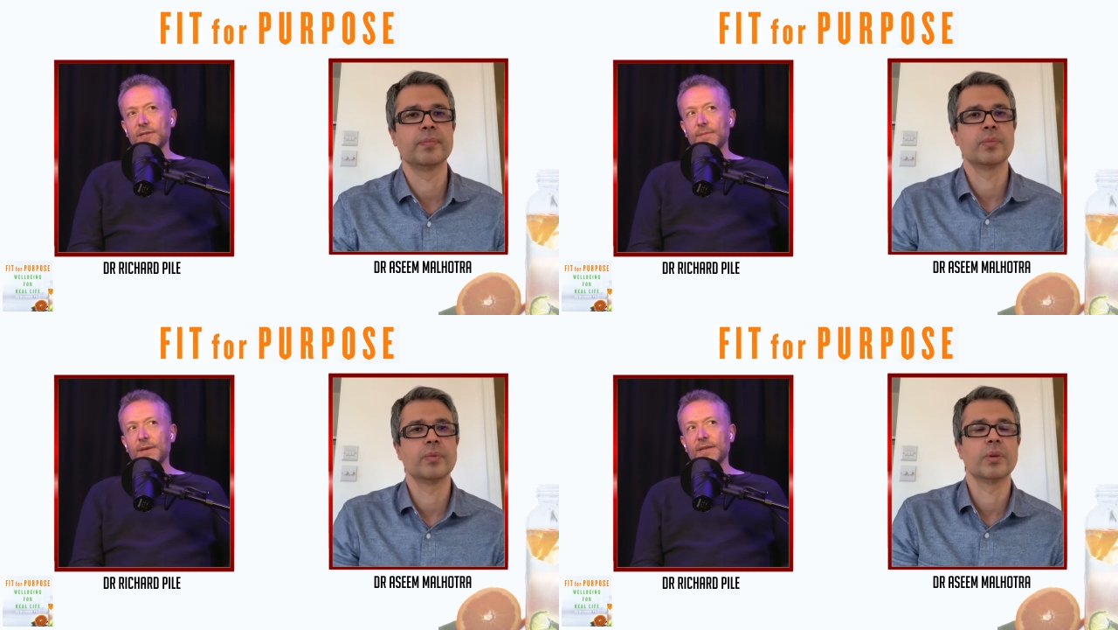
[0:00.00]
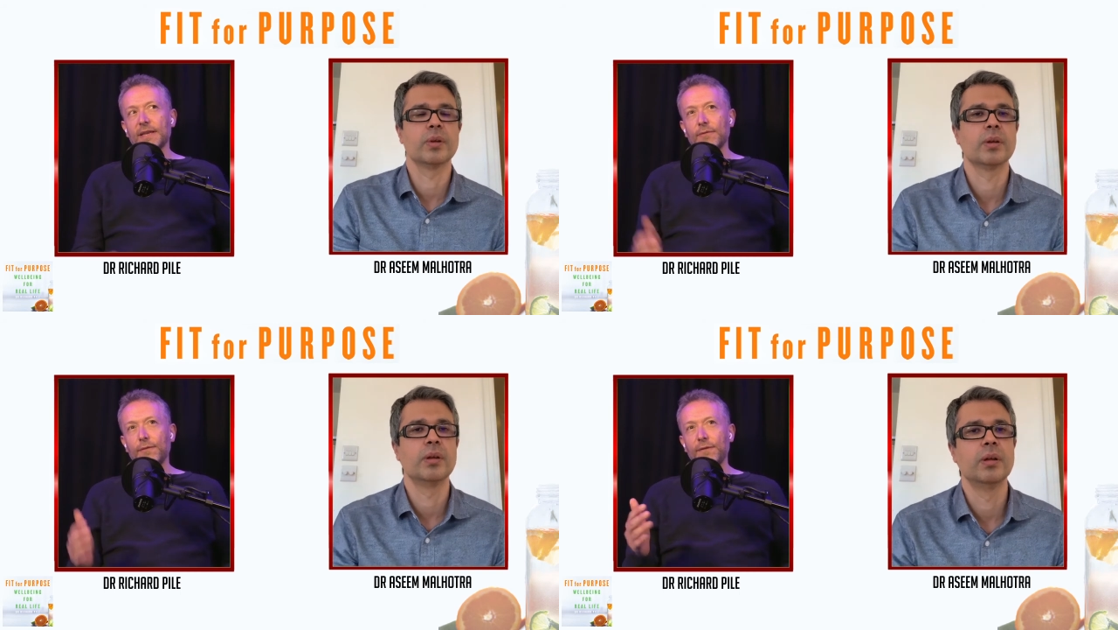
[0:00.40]
Speaker 1: Aseem. I
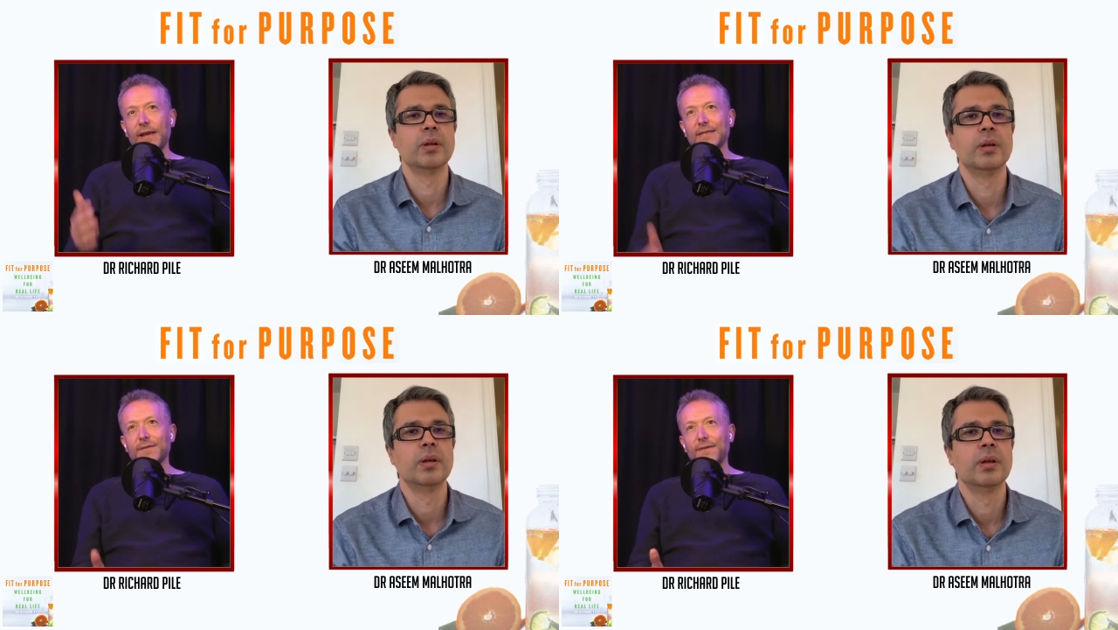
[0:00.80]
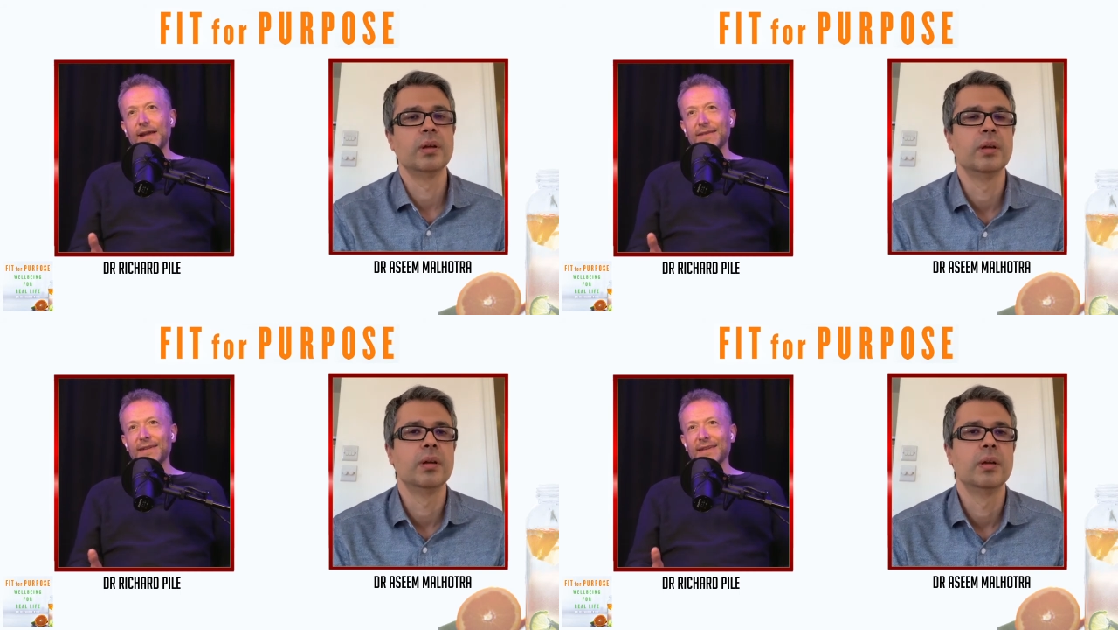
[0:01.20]
think that reflects the
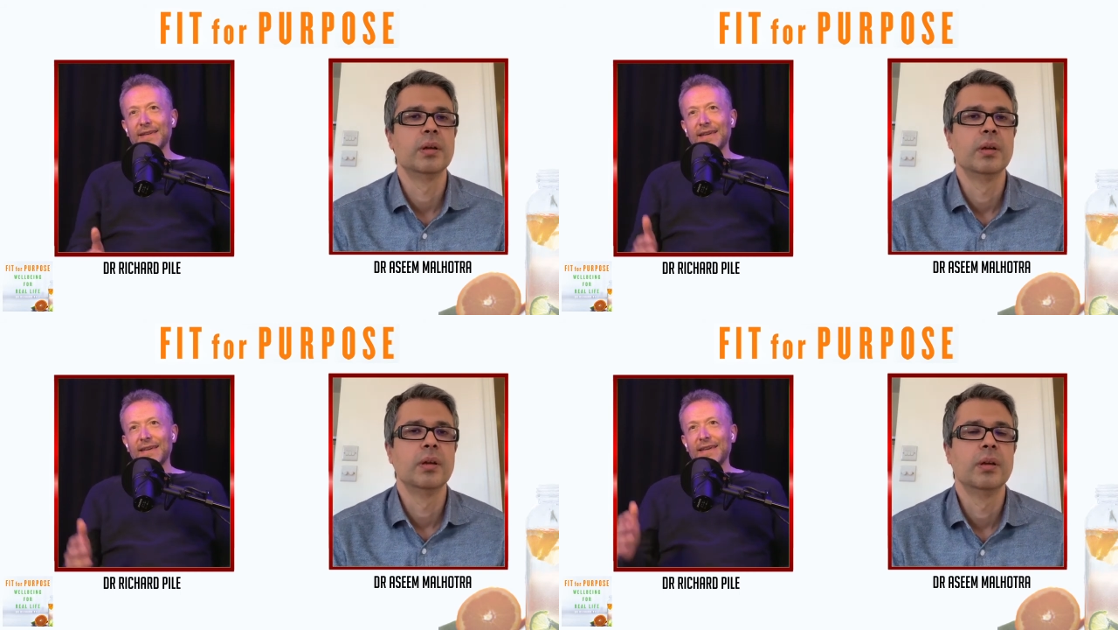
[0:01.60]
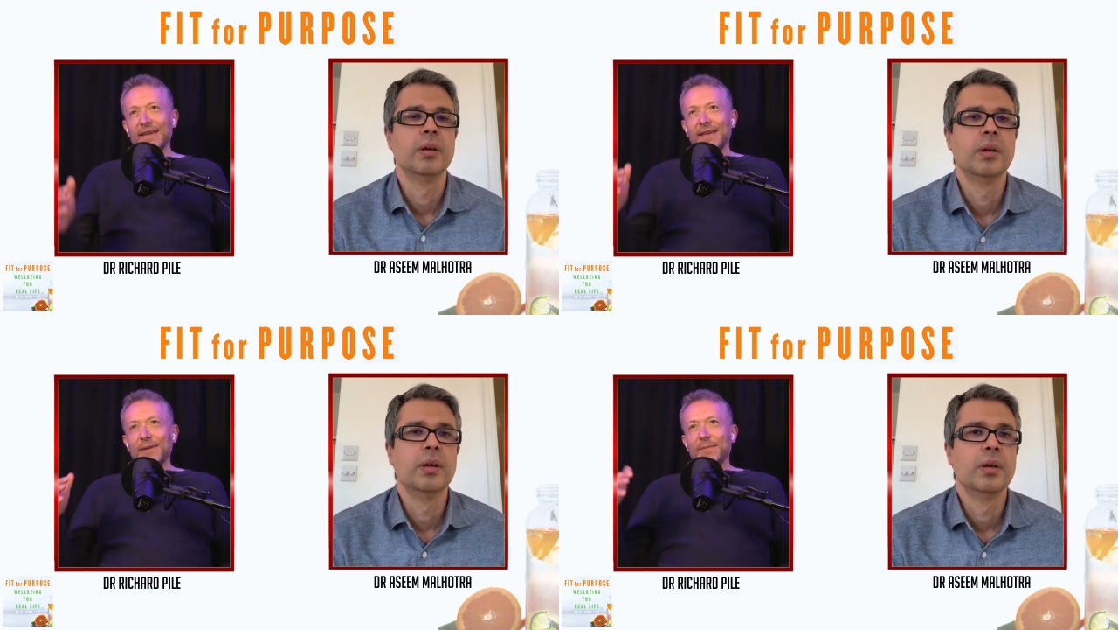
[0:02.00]
fact that
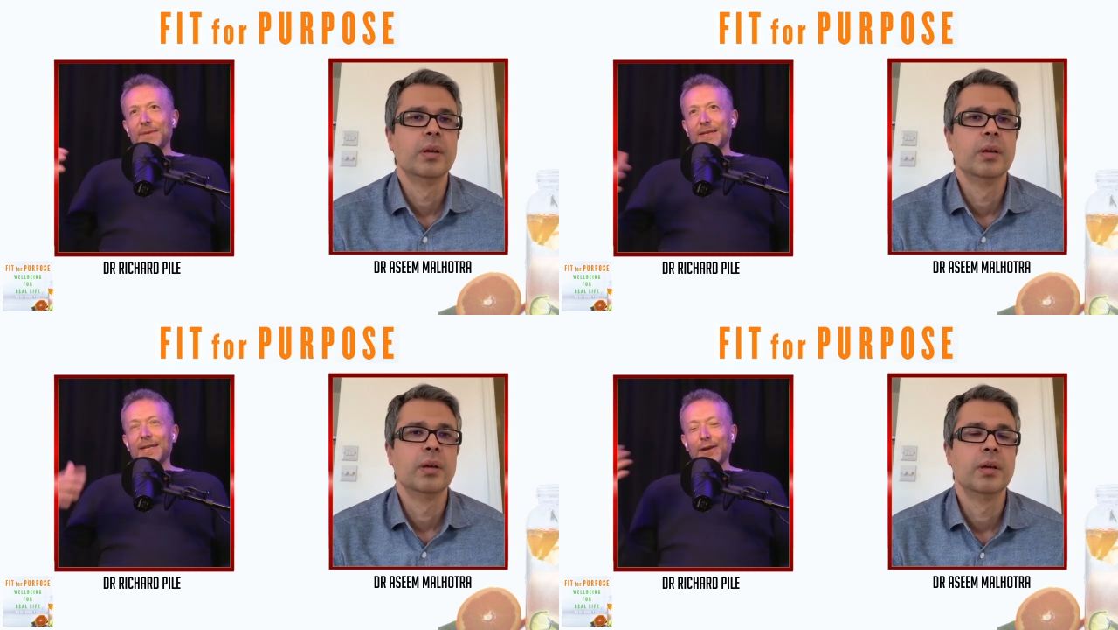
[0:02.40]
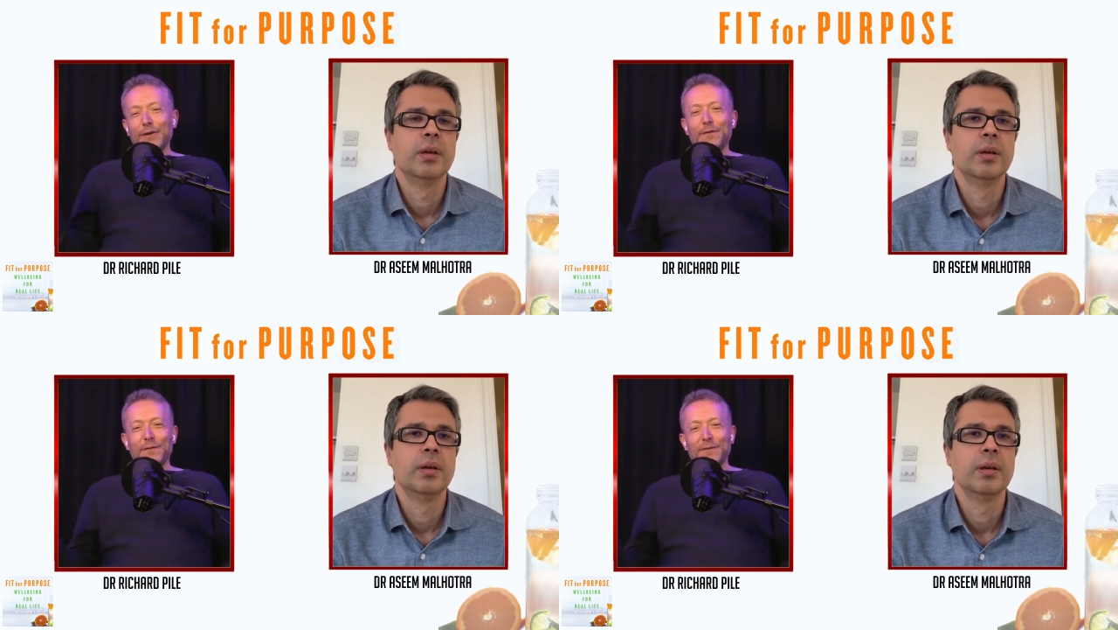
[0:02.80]

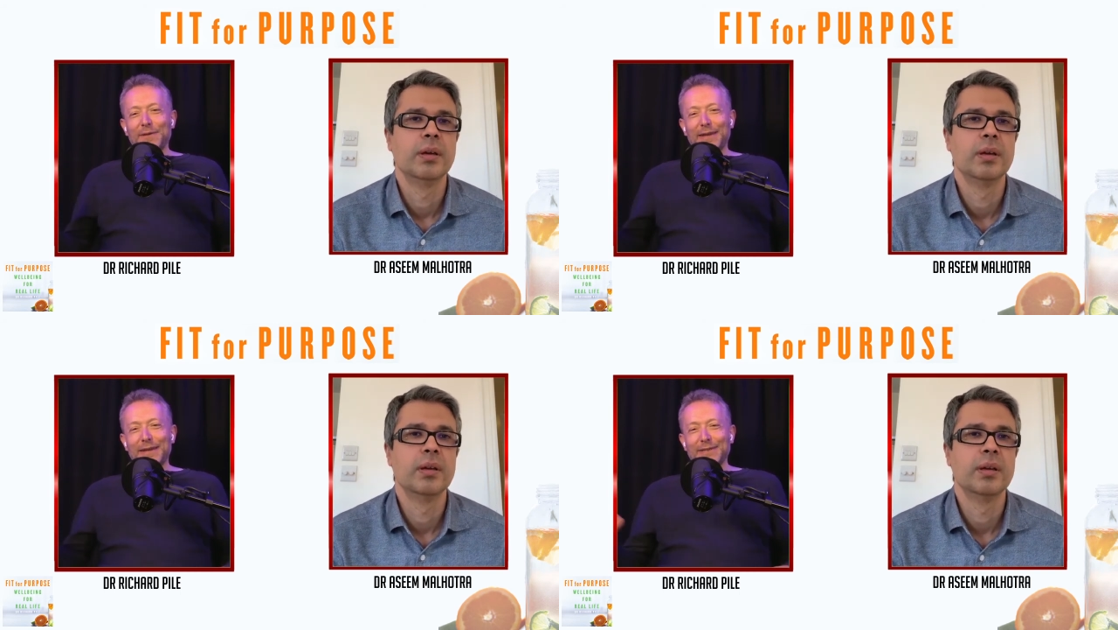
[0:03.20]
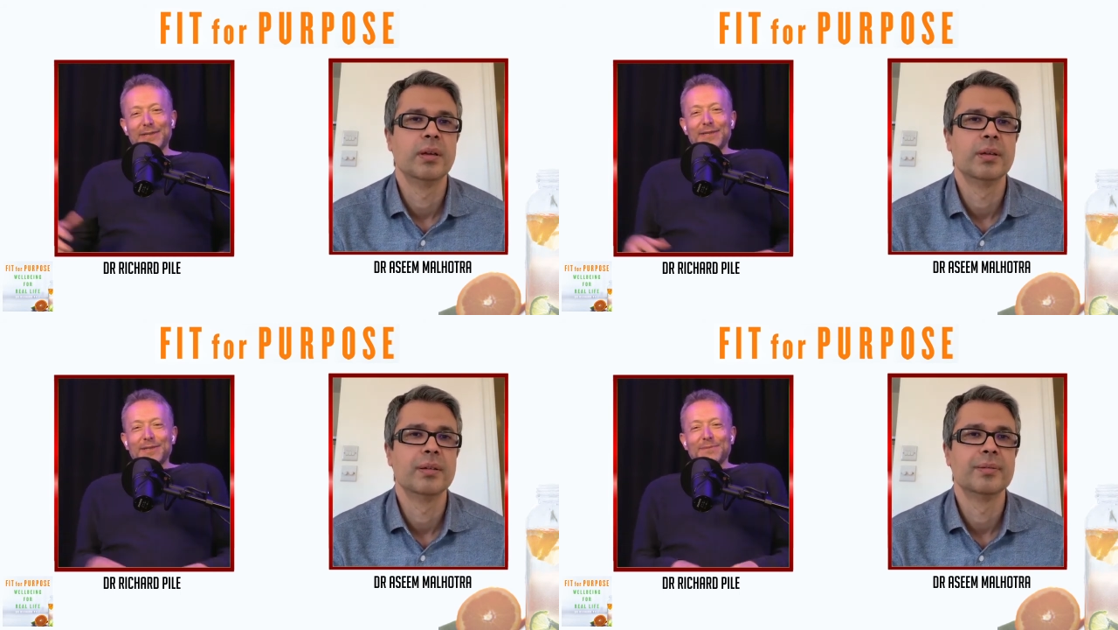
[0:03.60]
life
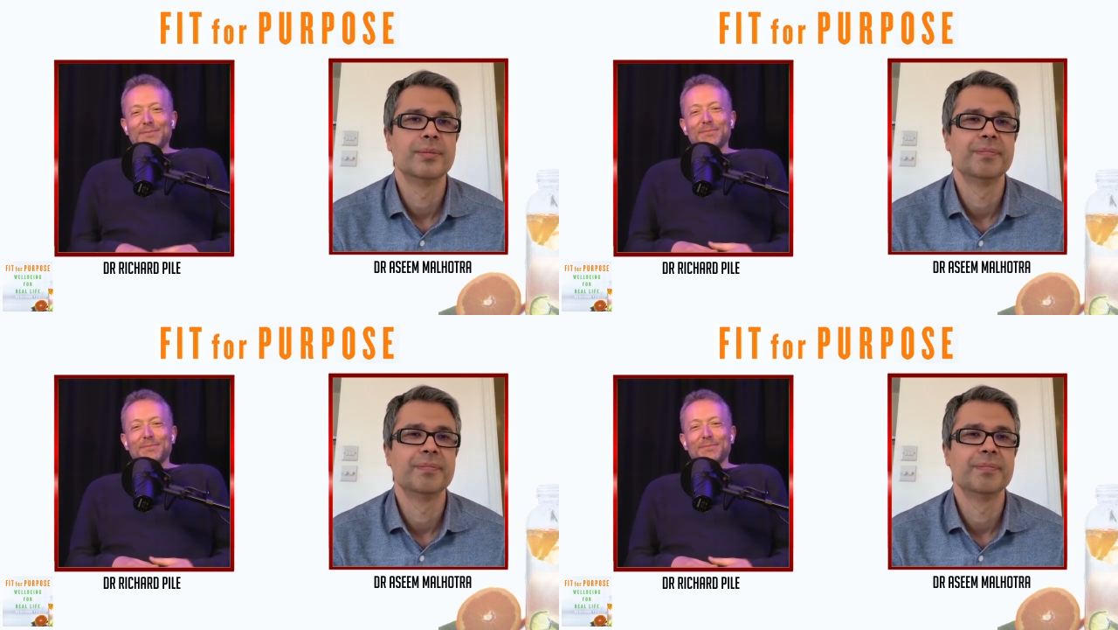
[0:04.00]
is